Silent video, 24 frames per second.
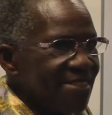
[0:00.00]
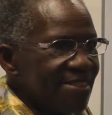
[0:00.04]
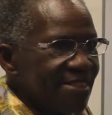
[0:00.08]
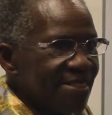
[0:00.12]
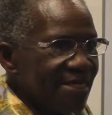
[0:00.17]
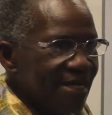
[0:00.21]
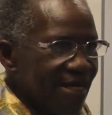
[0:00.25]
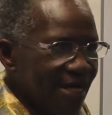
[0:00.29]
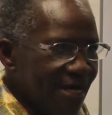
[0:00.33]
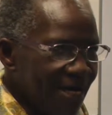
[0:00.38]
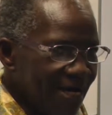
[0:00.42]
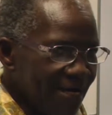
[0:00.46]
a
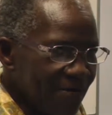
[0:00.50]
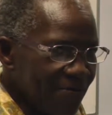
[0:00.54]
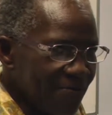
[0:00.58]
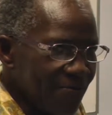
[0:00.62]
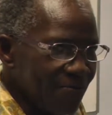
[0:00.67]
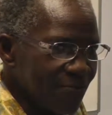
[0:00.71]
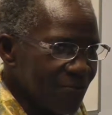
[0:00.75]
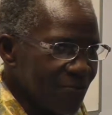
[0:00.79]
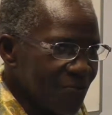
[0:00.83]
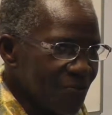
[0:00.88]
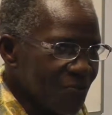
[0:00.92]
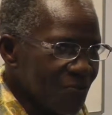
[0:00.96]

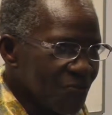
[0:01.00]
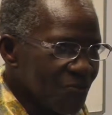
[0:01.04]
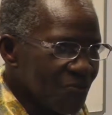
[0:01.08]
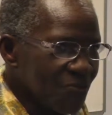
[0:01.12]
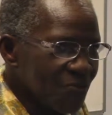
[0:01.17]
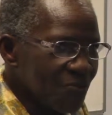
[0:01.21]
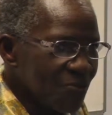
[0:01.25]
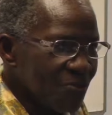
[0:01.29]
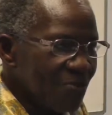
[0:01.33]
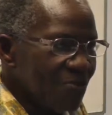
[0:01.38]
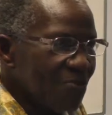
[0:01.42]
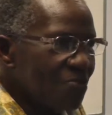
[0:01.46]
house
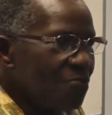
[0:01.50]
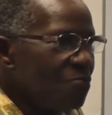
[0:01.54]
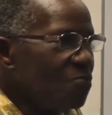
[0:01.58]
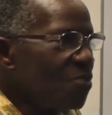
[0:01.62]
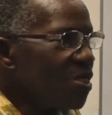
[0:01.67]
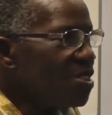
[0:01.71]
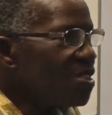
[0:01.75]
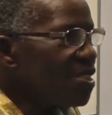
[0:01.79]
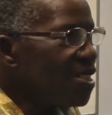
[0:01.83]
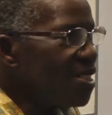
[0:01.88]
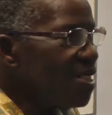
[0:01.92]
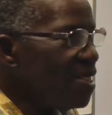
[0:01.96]

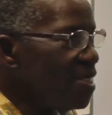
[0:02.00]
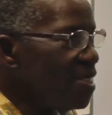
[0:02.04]
where they